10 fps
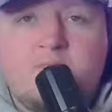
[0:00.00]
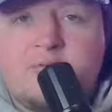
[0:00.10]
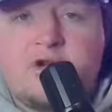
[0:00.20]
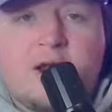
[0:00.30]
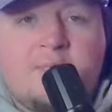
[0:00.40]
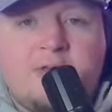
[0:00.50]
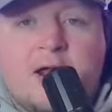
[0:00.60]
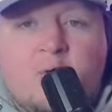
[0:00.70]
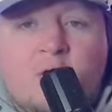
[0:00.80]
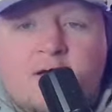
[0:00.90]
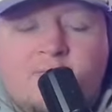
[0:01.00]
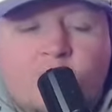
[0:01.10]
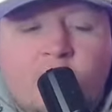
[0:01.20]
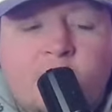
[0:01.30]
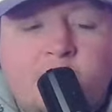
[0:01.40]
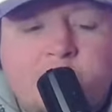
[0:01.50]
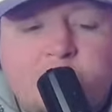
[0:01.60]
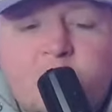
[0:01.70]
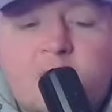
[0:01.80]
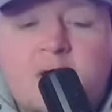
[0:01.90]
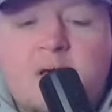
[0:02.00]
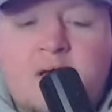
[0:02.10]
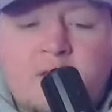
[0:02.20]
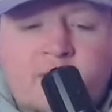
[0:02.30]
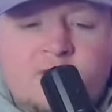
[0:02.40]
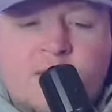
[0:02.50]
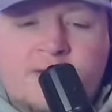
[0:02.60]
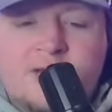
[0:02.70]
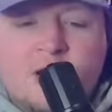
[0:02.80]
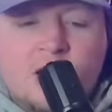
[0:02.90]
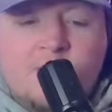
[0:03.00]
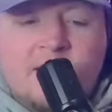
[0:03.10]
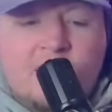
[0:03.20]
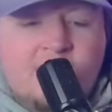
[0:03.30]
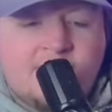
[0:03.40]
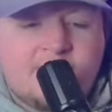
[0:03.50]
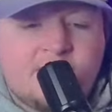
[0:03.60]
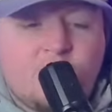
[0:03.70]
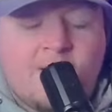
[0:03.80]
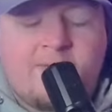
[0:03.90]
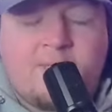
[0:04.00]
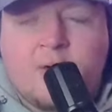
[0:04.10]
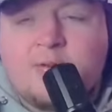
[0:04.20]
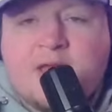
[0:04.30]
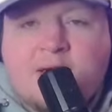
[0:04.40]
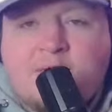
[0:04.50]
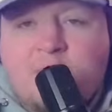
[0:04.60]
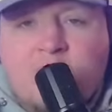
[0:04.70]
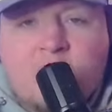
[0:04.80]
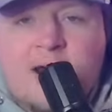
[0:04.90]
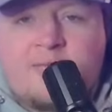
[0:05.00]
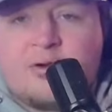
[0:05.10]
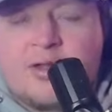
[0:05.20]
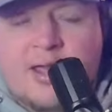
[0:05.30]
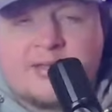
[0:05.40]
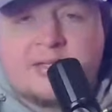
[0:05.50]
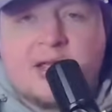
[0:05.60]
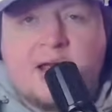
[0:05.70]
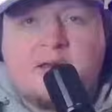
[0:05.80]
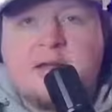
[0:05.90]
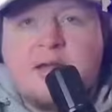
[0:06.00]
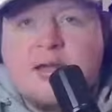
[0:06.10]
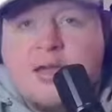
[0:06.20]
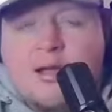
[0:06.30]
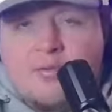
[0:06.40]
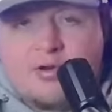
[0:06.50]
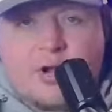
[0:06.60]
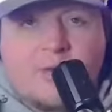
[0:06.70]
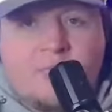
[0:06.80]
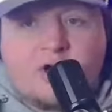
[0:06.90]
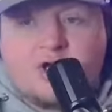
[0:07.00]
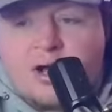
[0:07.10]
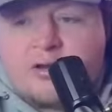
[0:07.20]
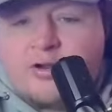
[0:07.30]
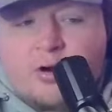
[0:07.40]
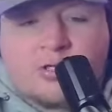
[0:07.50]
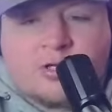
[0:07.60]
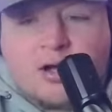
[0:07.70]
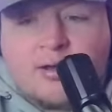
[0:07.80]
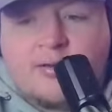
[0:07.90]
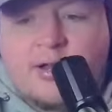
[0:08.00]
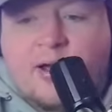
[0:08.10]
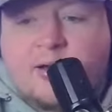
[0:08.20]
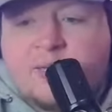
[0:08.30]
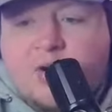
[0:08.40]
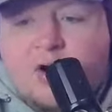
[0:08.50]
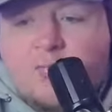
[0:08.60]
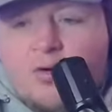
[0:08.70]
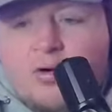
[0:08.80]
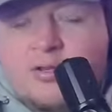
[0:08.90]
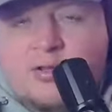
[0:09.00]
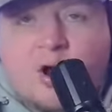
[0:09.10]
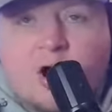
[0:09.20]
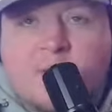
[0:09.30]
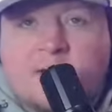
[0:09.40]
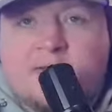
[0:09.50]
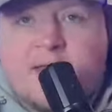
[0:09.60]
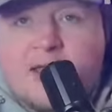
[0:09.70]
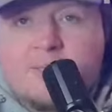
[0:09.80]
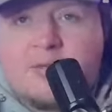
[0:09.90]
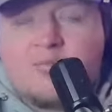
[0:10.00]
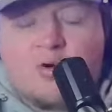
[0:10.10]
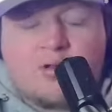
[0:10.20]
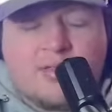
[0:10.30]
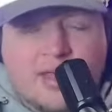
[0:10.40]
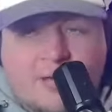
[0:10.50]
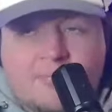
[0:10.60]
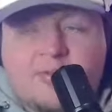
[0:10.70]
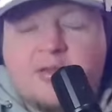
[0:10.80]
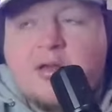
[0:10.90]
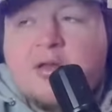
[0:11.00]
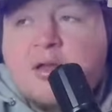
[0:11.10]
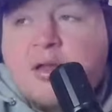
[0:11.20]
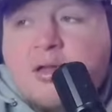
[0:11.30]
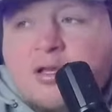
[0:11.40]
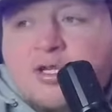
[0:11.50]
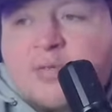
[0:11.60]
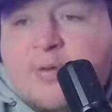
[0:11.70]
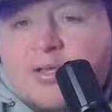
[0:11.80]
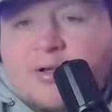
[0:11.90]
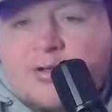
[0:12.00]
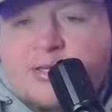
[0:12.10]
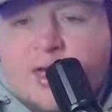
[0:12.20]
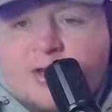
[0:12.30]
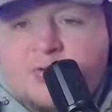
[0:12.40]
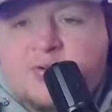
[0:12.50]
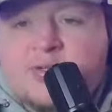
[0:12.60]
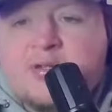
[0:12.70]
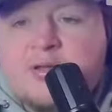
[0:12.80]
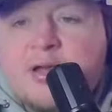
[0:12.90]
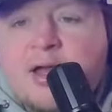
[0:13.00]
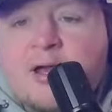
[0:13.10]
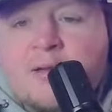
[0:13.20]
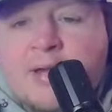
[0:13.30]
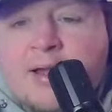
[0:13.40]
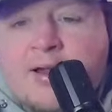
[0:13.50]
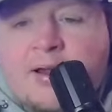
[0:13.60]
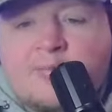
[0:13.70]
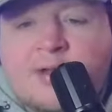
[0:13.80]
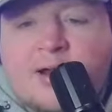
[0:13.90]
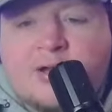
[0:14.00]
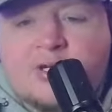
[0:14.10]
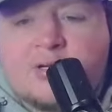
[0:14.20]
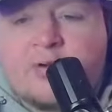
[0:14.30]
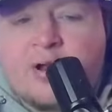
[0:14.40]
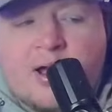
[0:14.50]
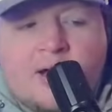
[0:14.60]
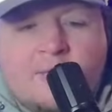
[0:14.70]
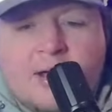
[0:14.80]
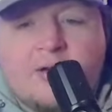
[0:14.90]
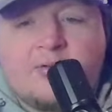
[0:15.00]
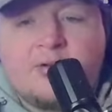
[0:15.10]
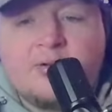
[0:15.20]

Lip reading: try to put that work in for you. There's a lot to talk about. Obviously, we'll have a post game tomorrow after K-State. I'm going to try to bring John Kurtz on tomorrow morning to talk about the game in more in depth. Just depends on schedules. I kind of just forgot about